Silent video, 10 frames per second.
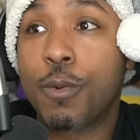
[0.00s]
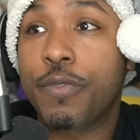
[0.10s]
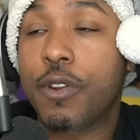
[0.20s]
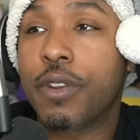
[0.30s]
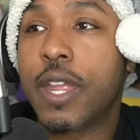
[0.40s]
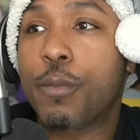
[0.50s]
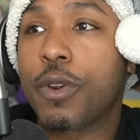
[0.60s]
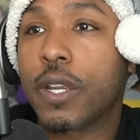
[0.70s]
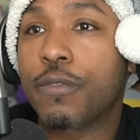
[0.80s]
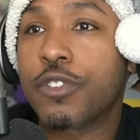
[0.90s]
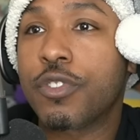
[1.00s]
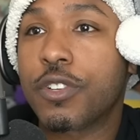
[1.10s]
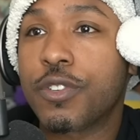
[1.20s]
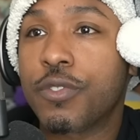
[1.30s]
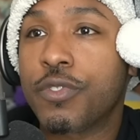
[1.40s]
with our network
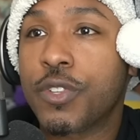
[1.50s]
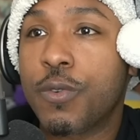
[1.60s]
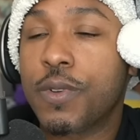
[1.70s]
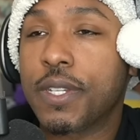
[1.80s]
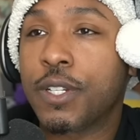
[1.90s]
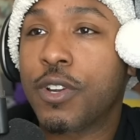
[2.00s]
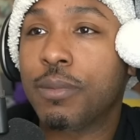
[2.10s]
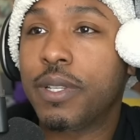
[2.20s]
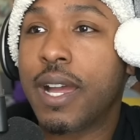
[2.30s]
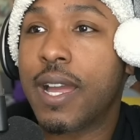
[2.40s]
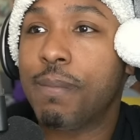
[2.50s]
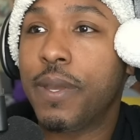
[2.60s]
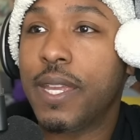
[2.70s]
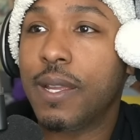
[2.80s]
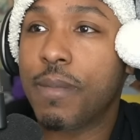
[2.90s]
infrastructure. The result was incredibly high
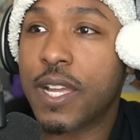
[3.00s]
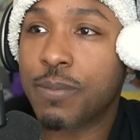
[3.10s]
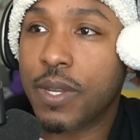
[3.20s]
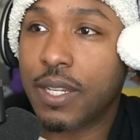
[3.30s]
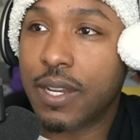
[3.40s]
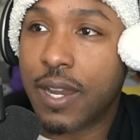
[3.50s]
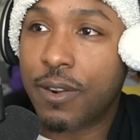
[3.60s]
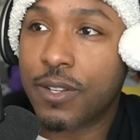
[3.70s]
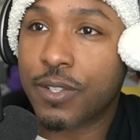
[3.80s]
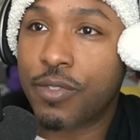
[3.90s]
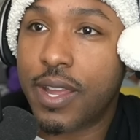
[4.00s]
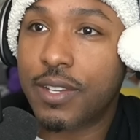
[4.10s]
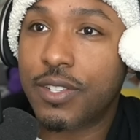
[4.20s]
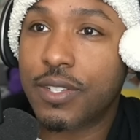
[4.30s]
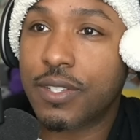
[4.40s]
ping, matchmaking errors,
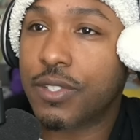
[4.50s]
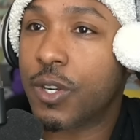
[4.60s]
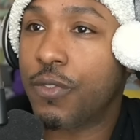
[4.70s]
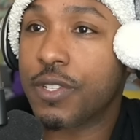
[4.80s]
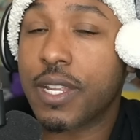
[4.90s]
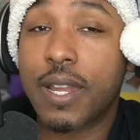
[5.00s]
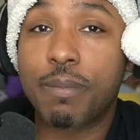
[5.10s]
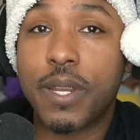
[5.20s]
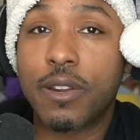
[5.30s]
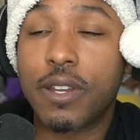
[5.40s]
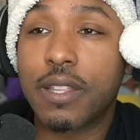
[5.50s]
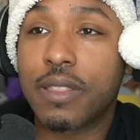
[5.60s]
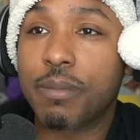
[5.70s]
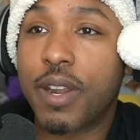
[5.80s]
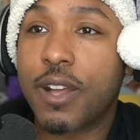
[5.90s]
crashes, and servers not appearing
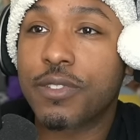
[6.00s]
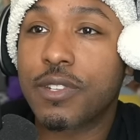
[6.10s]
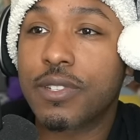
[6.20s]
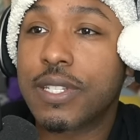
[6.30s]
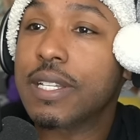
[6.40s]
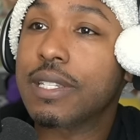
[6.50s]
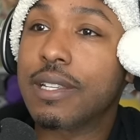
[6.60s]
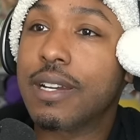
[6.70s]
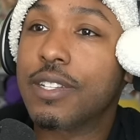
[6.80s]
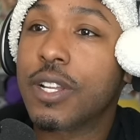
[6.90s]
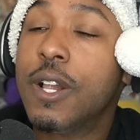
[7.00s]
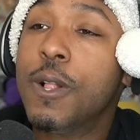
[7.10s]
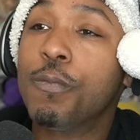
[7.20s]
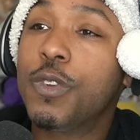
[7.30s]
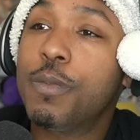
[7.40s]
in the browser. Since launch,
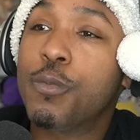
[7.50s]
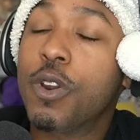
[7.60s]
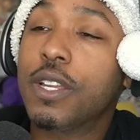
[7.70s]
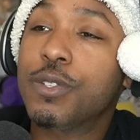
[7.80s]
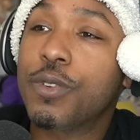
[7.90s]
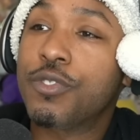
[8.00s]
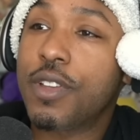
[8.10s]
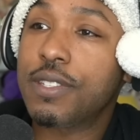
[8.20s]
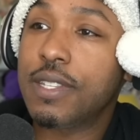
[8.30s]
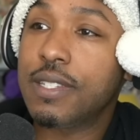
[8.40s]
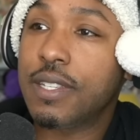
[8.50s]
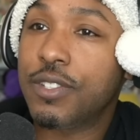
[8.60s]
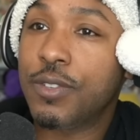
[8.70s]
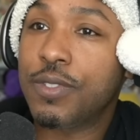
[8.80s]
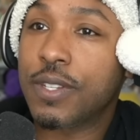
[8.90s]
we've been working to address these
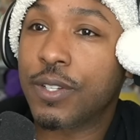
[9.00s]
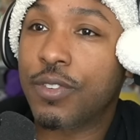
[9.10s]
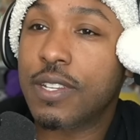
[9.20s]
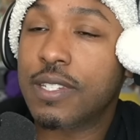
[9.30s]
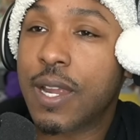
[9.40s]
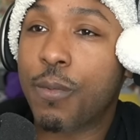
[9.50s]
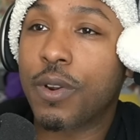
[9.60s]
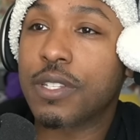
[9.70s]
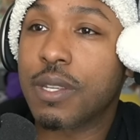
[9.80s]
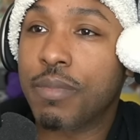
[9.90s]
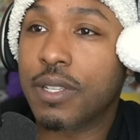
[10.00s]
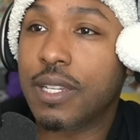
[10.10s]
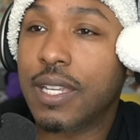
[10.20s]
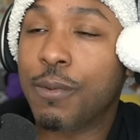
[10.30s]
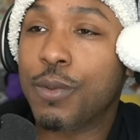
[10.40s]
issues and increase network
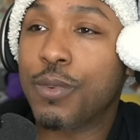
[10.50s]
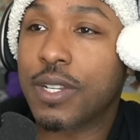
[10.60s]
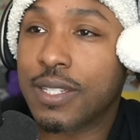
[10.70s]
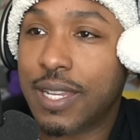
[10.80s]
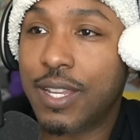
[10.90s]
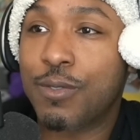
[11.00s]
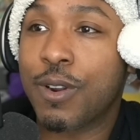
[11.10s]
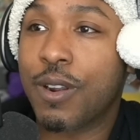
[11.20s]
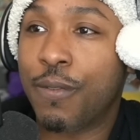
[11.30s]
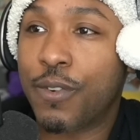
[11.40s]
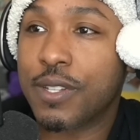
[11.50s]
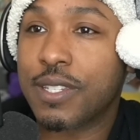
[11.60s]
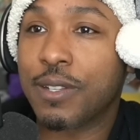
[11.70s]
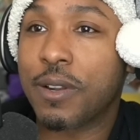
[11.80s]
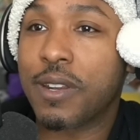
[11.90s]
stability, and we will continue our efforts
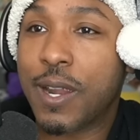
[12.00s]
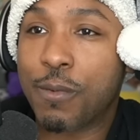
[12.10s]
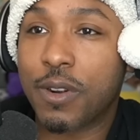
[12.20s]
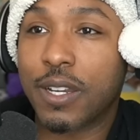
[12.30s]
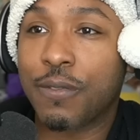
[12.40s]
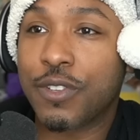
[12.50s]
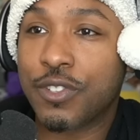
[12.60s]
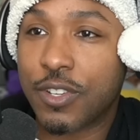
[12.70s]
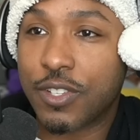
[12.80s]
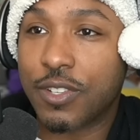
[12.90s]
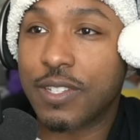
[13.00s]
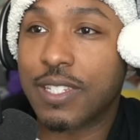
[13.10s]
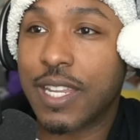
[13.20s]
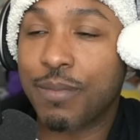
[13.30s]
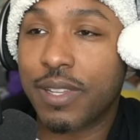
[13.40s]
until our network infrastructure is
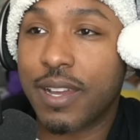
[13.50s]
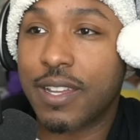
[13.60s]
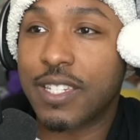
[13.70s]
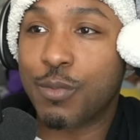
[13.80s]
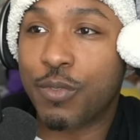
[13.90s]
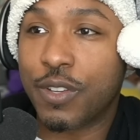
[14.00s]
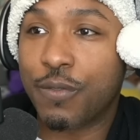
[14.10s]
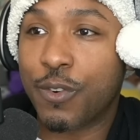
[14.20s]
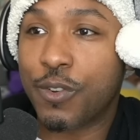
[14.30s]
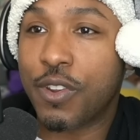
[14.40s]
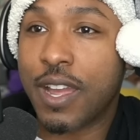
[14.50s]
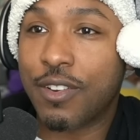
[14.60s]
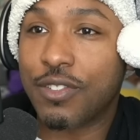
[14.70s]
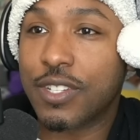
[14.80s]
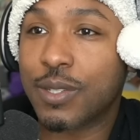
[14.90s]
stabilized to prevent further
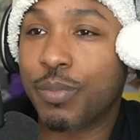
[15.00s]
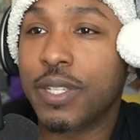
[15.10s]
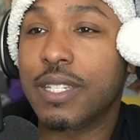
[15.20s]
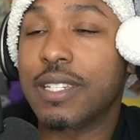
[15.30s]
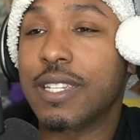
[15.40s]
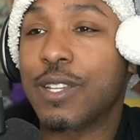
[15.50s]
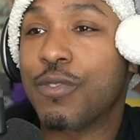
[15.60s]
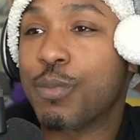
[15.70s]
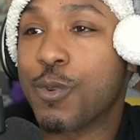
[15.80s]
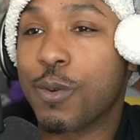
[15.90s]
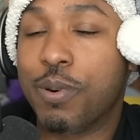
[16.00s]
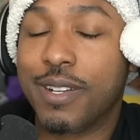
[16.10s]
outages. Please continue to report.